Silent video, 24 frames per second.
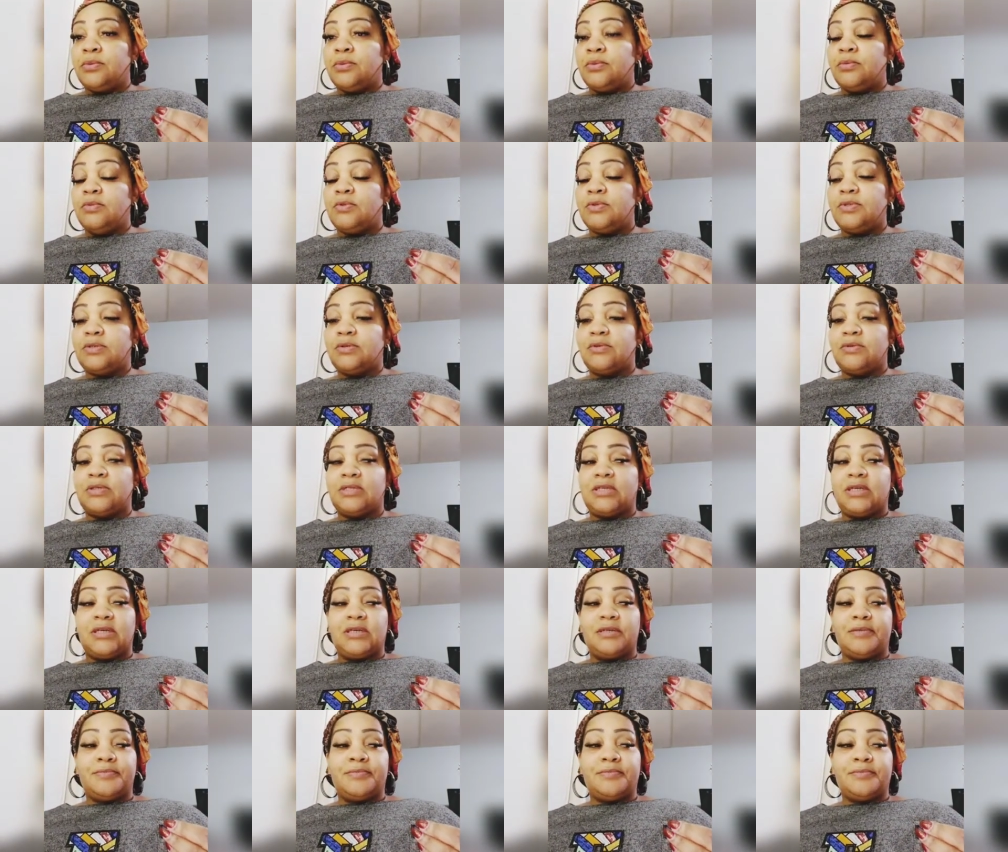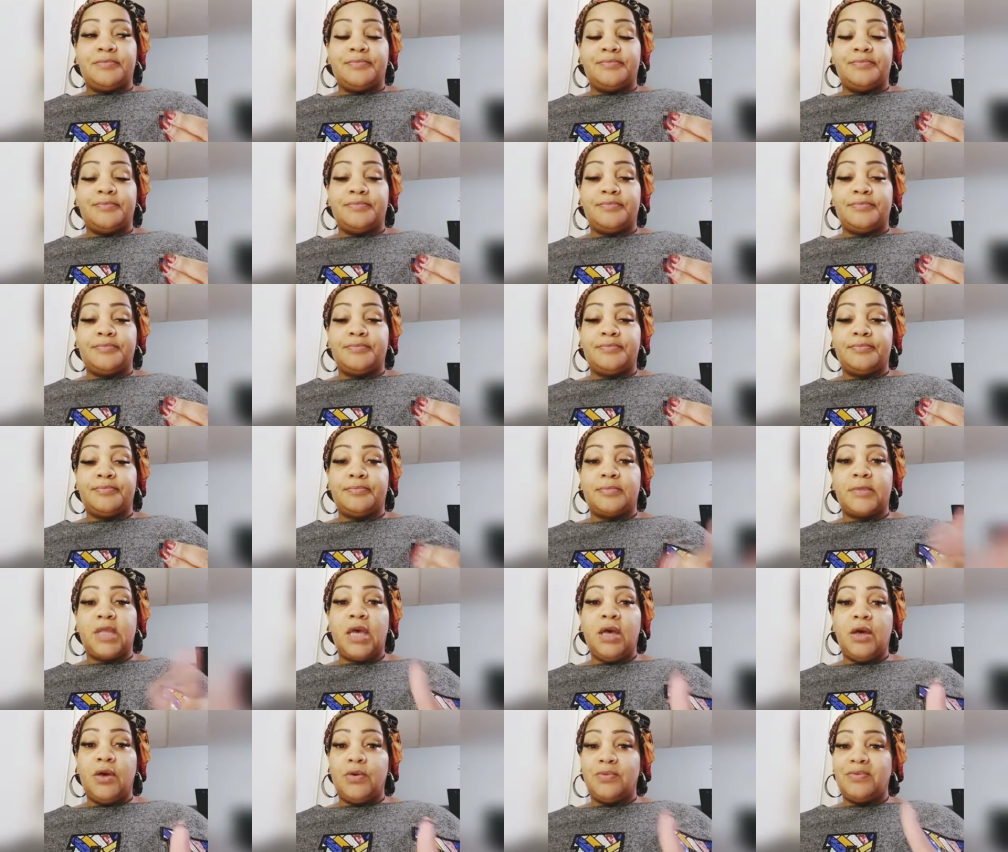what was I going to say?
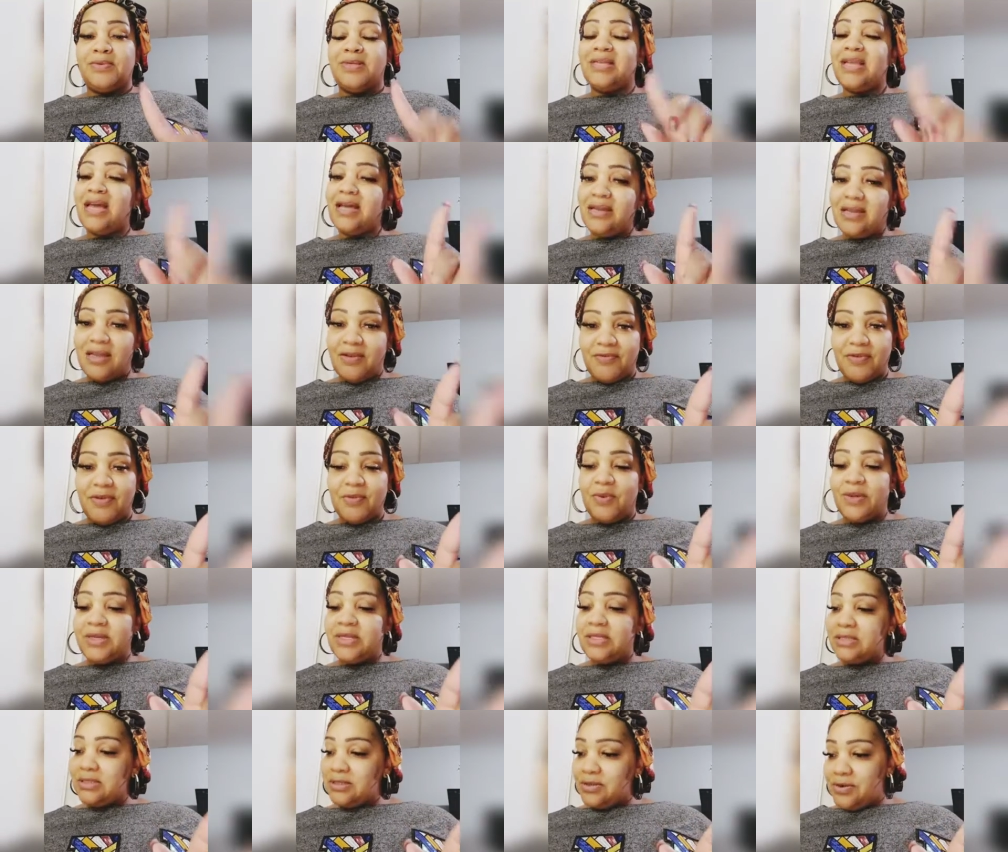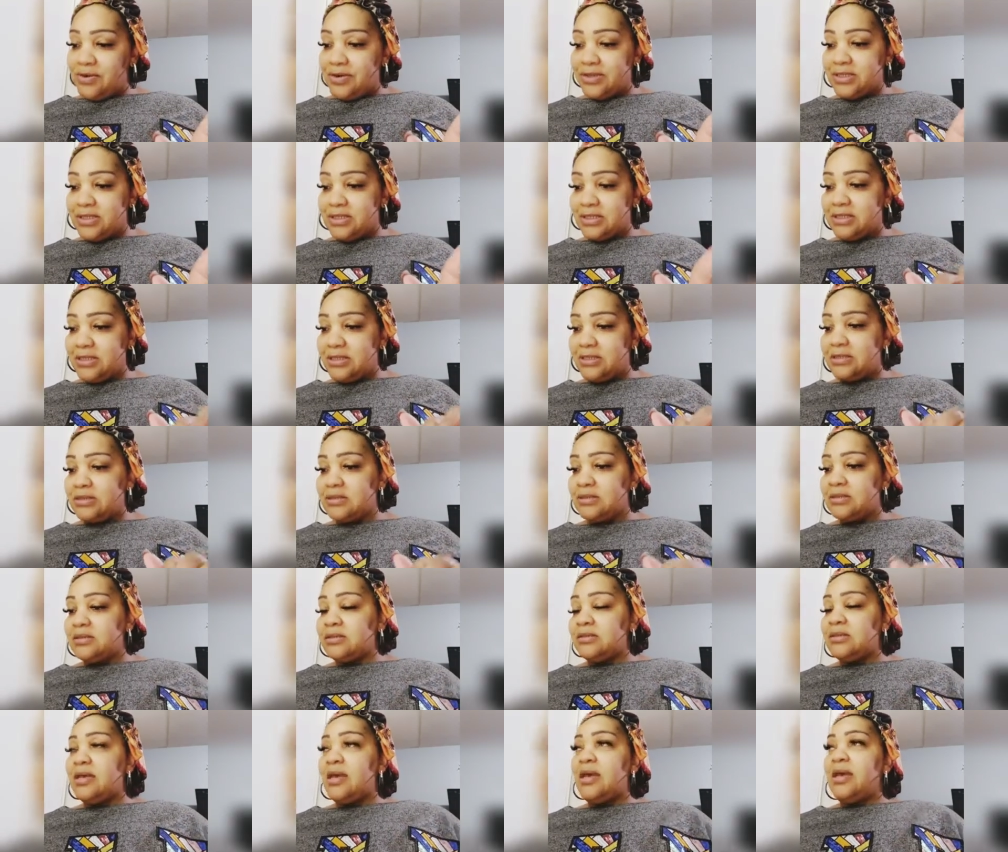Oh, not everyone is a
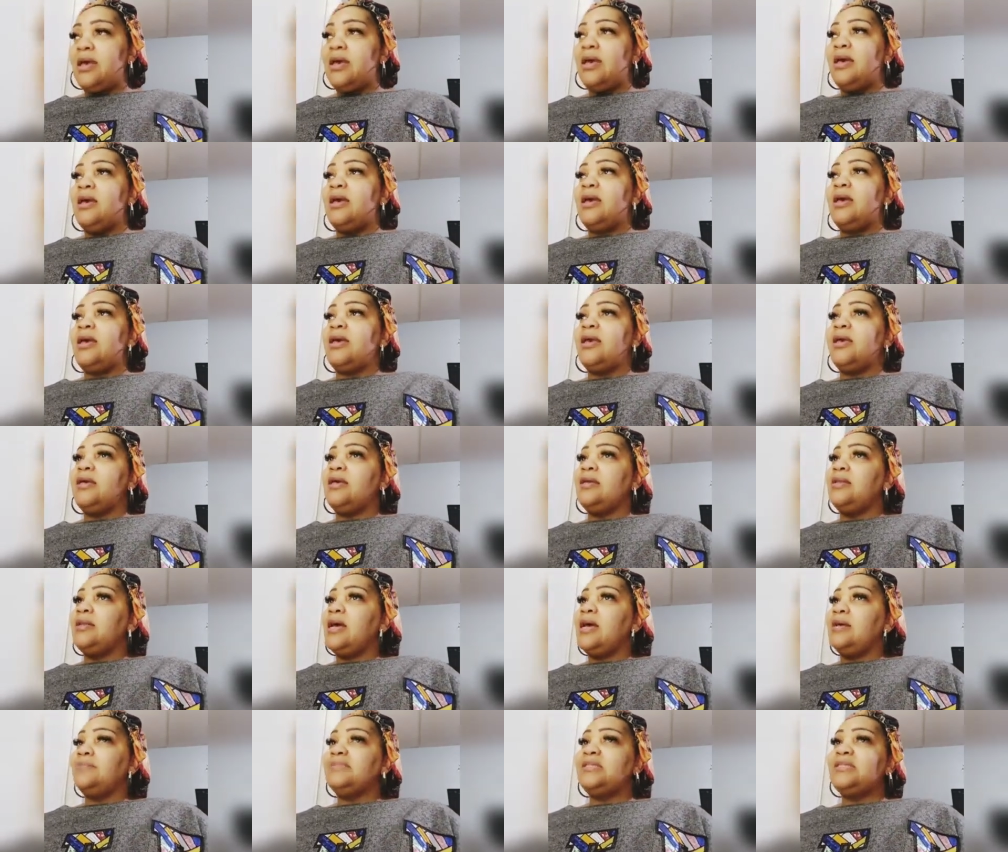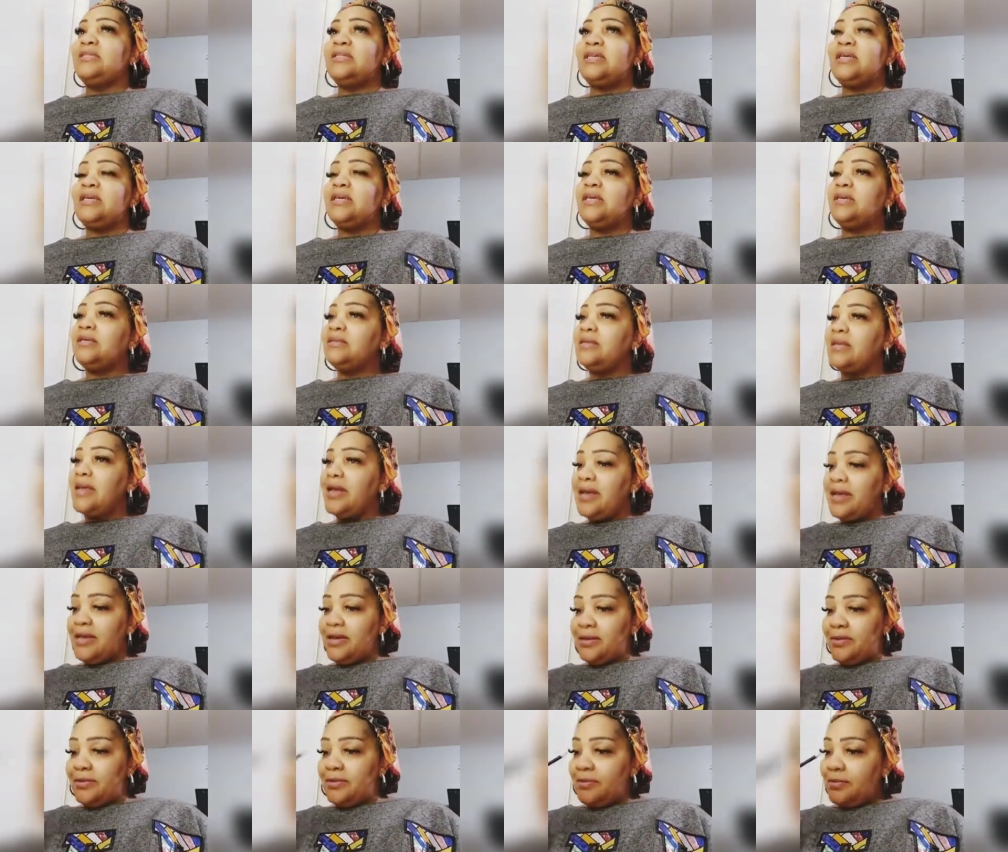narcissist. And I'm seeing
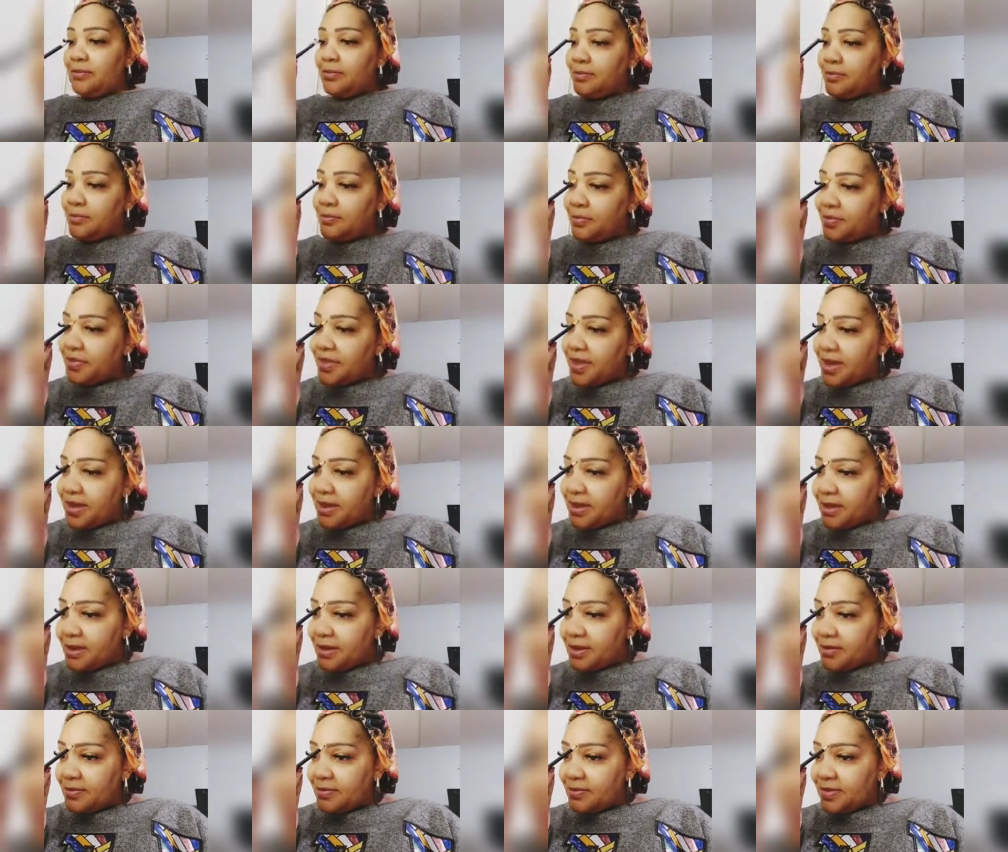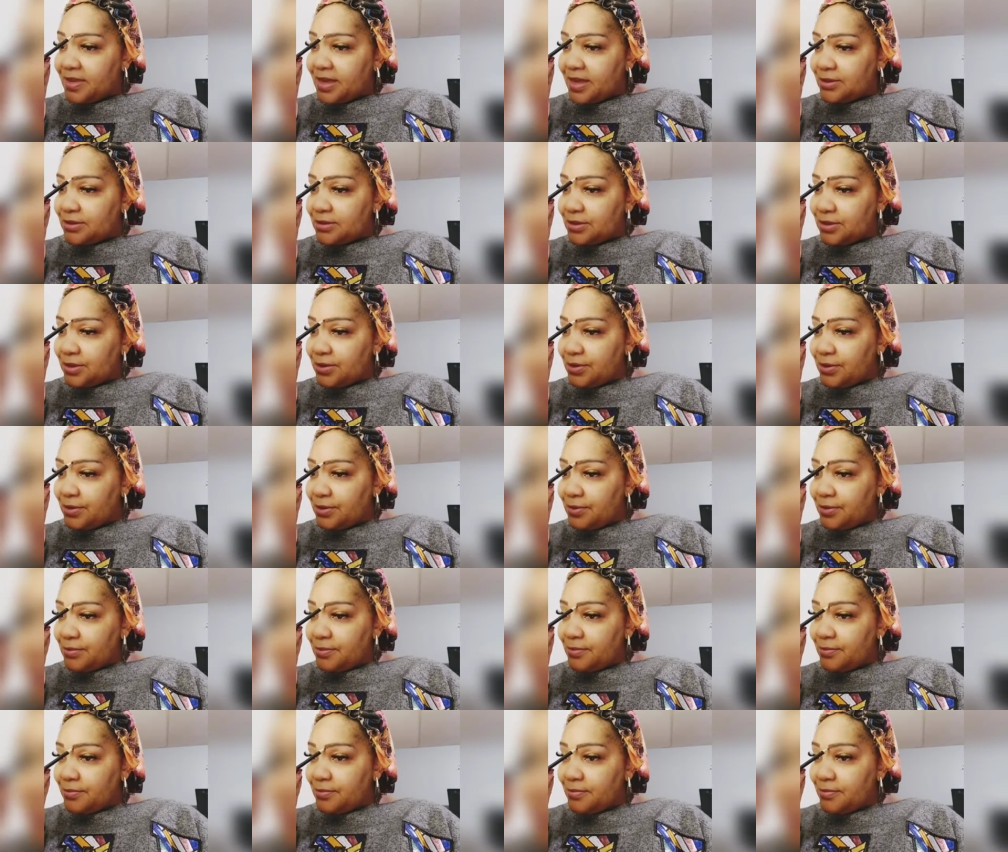now that that
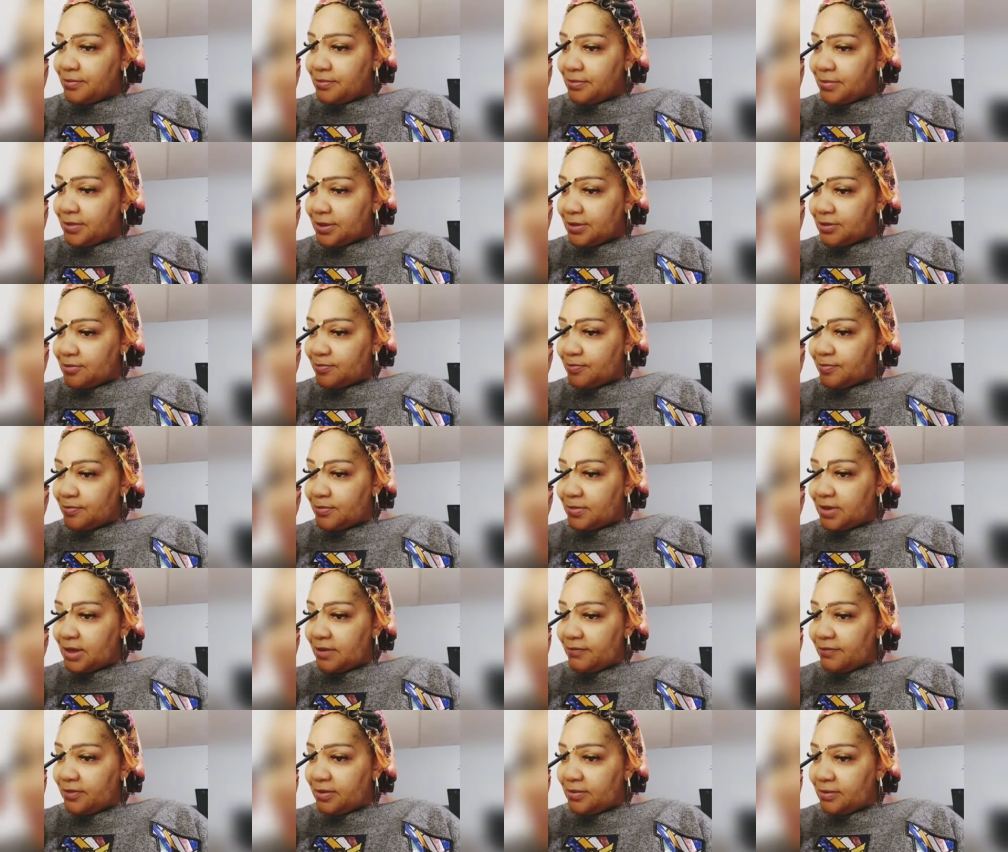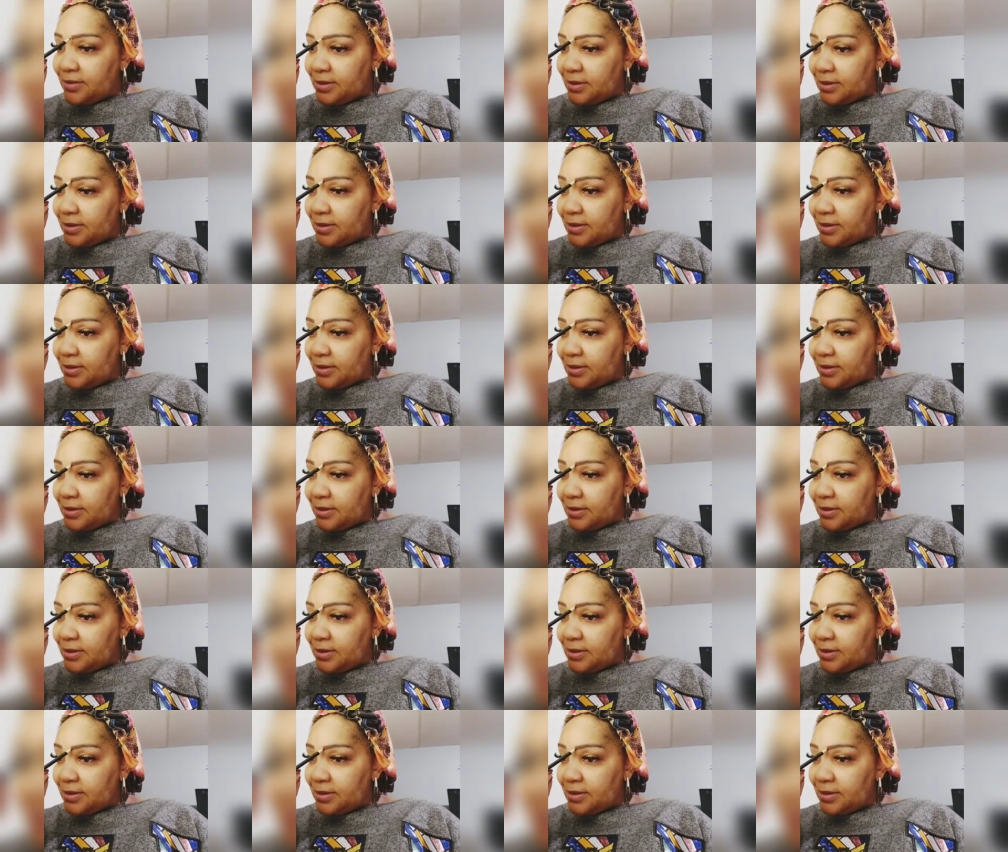term is every